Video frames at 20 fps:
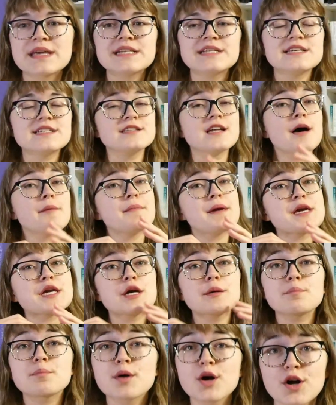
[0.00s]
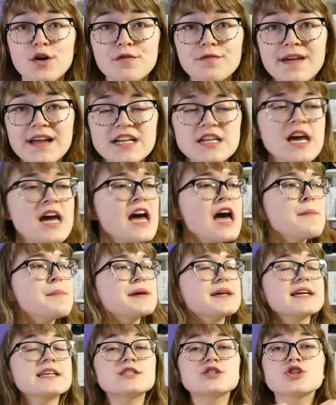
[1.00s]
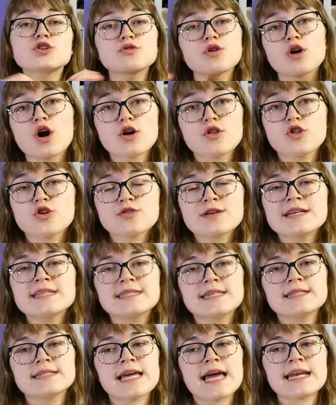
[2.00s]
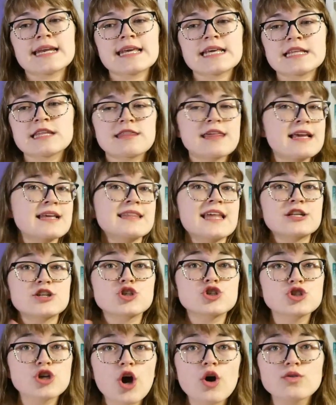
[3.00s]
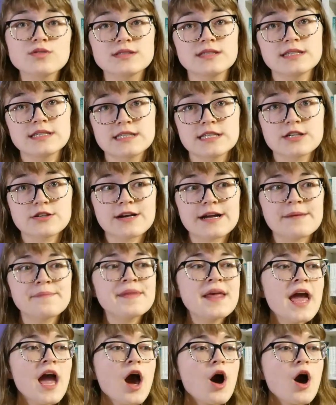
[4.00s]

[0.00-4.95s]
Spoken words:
It does not make it perfect, because there isn't anything that shows this theory.